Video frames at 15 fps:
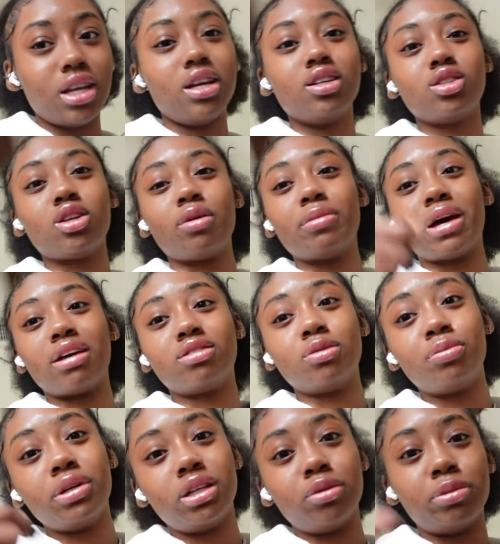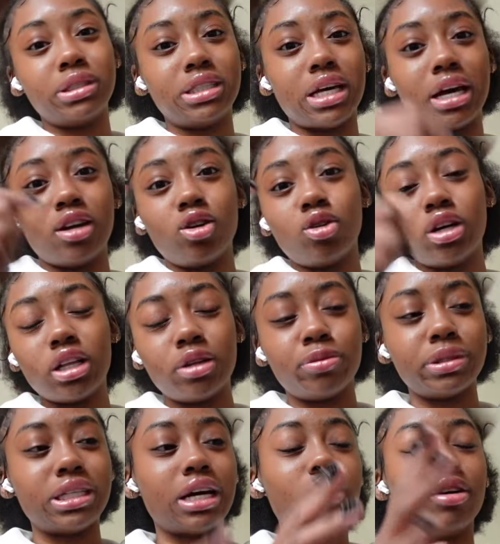So I'm gonna have to peel a potato, cut the
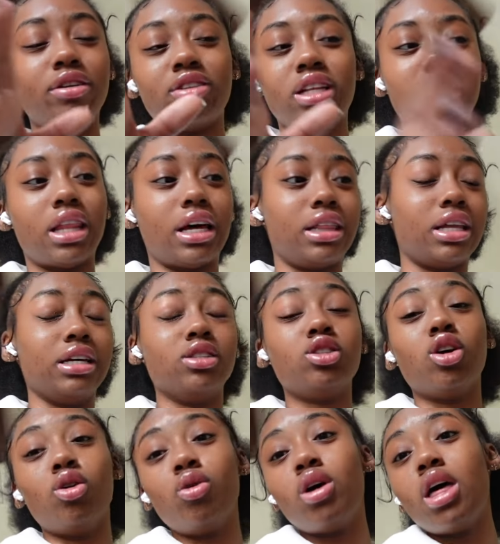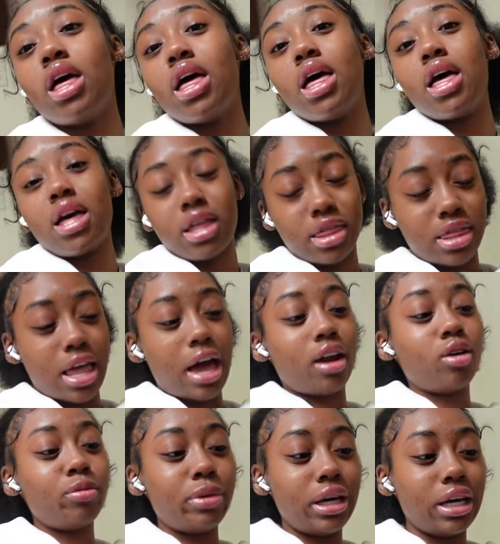potato, everything like that. So
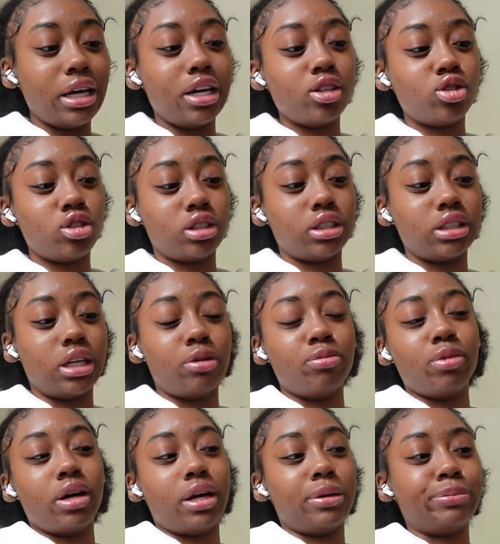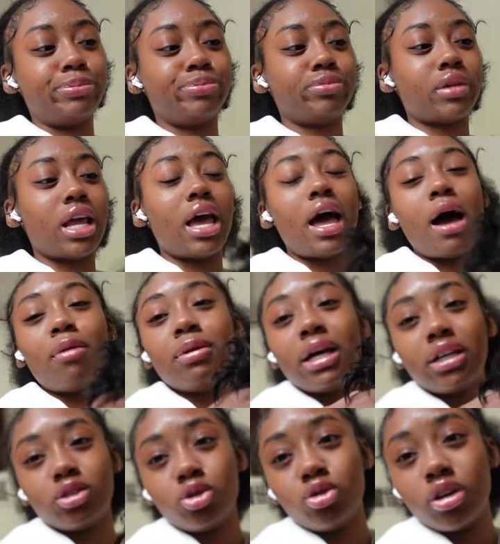that'll be interesting, but I'm
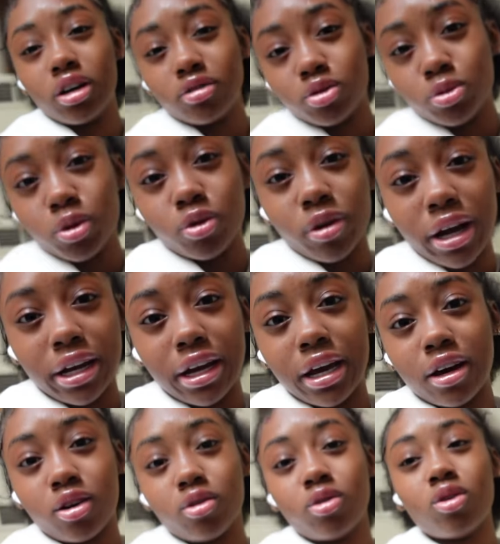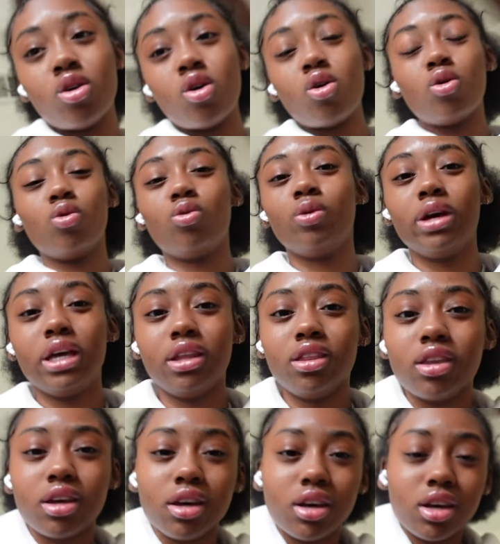not too comfortable right now with
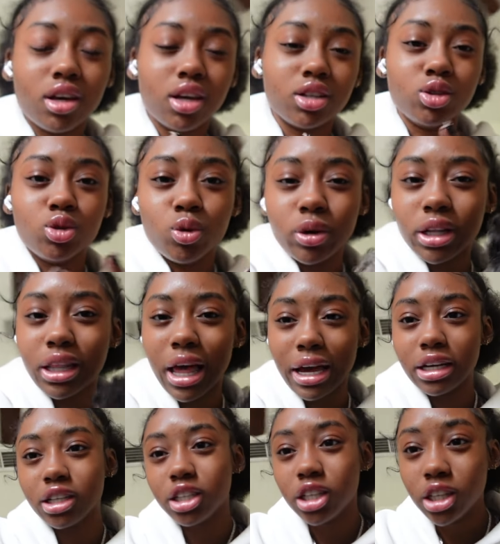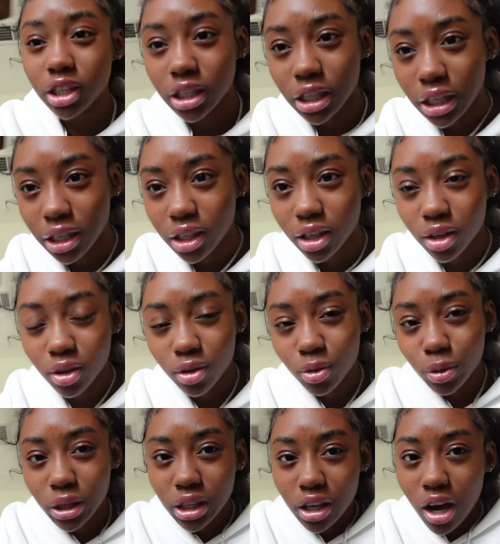doing like cooking
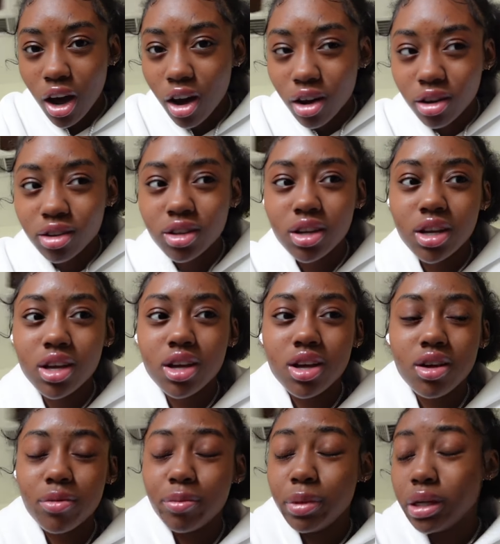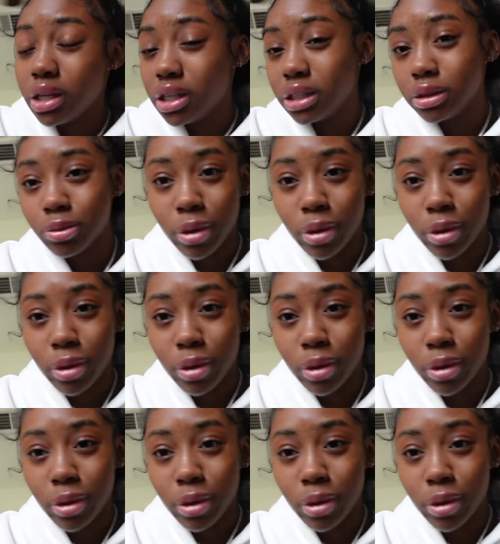with y'all, because